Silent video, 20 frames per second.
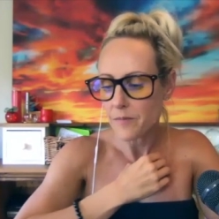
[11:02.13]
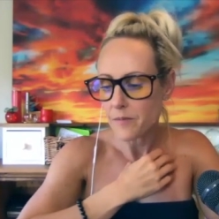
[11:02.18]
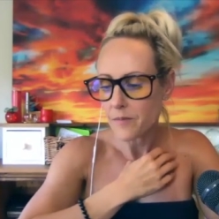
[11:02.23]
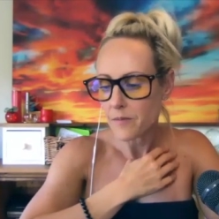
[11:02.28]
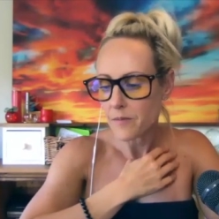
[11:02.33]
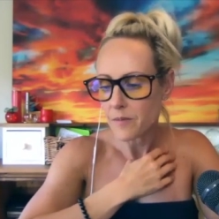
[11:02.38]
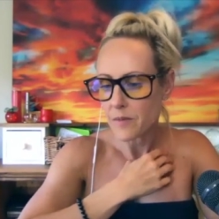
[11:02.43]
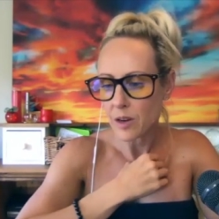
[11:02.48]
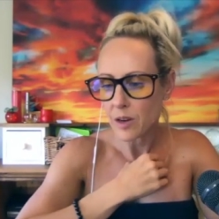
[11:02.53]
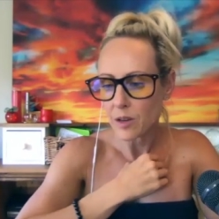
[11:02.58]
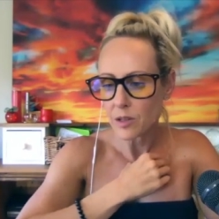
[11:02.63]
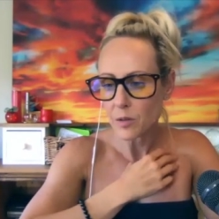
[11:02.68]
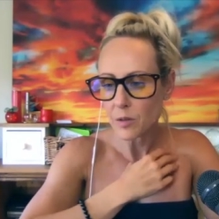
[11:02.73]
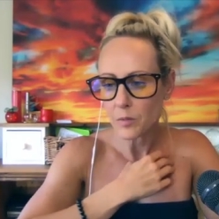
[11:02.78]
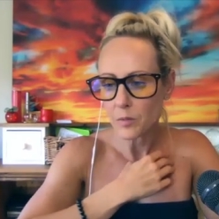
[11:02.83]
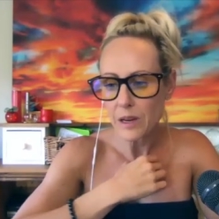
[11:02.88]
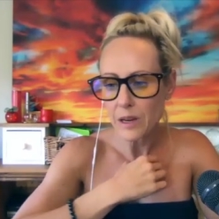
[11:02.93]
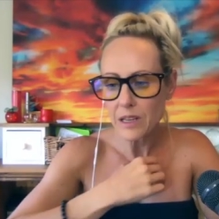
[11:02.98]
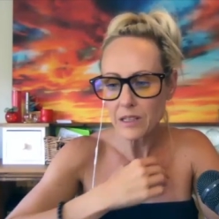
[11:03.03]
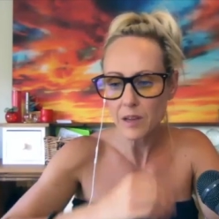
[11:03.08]
There's a
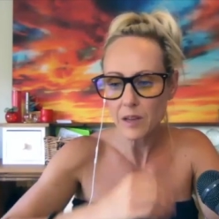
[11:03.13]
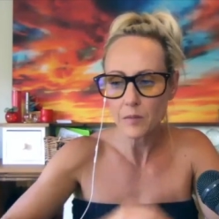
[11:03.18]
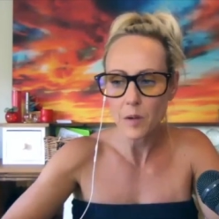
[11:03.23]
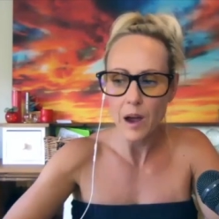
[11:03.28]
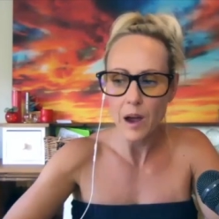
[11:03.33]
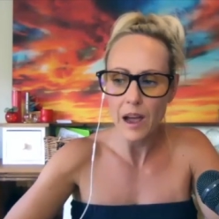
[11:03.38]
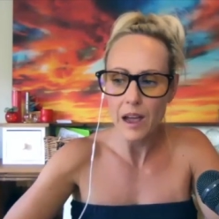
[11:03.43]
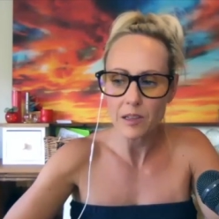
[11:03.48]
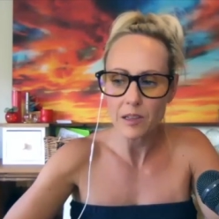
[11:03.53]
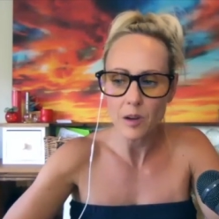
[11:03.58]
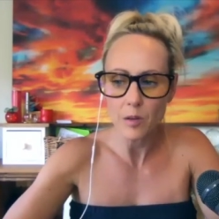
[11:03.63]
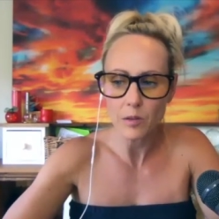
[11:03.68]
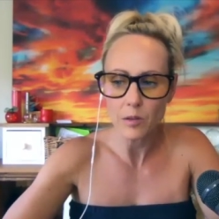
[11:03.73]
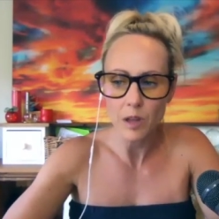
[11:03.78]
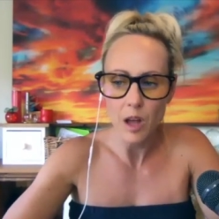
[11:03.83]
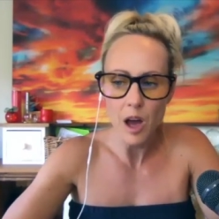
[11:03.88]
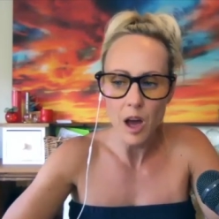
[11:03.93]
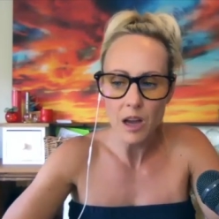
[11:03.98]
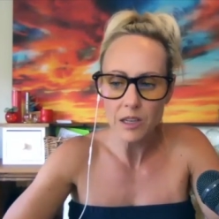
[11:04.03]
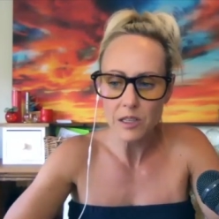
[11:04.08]
reason why I don't
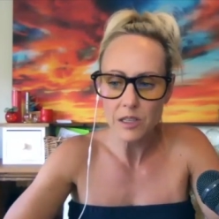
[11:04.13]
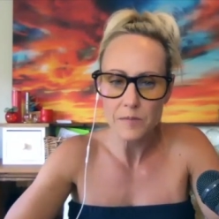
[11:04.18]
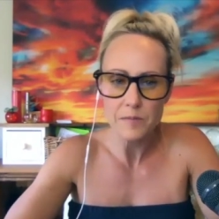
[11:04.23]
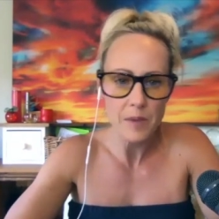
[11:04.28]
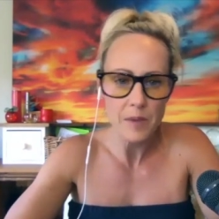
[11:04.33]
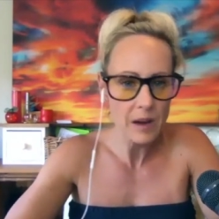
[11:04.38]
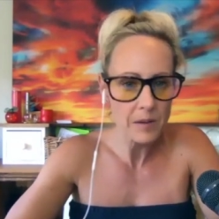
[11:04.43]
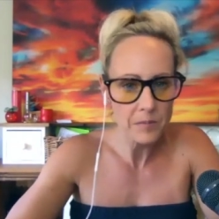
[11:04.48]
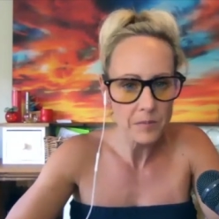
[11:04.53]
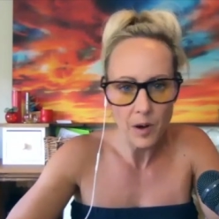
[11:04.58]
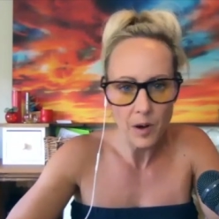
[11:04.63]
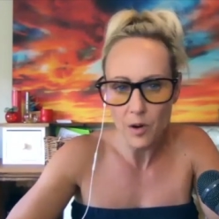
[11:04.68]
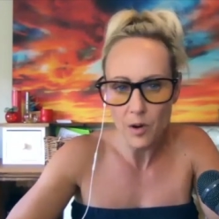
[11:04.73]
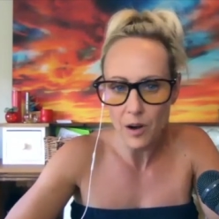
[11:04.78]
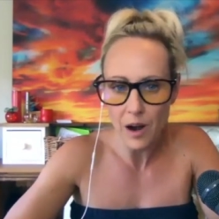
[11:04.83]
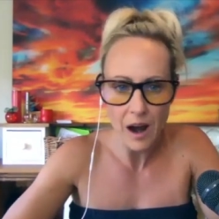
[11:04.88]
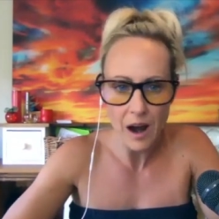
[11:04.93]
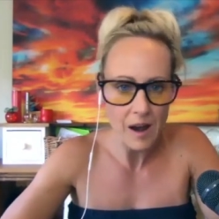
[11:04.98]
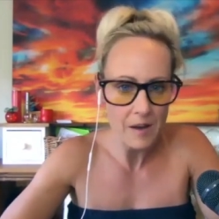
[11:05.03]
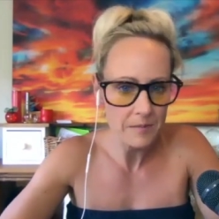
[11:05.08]
launch big
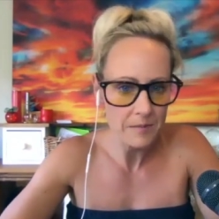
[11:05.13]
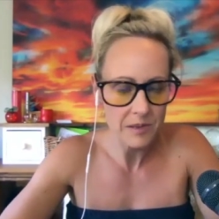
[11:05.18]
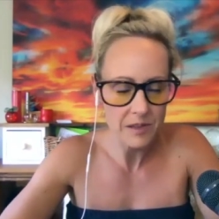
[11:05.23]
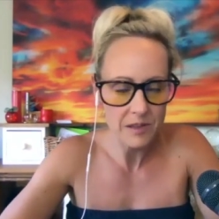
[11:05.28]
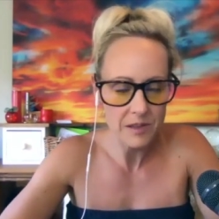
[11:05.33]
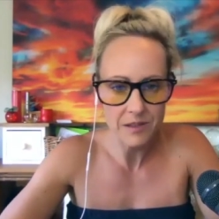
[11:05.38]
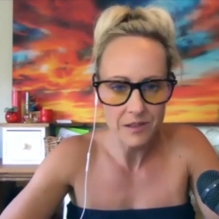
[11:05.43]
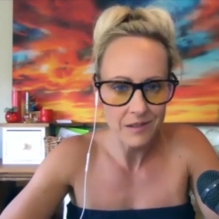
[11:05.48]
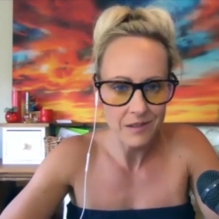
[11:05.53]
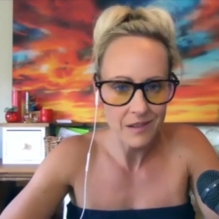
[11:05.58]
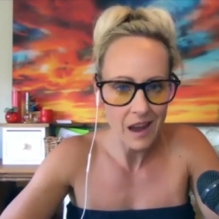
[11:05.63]
programs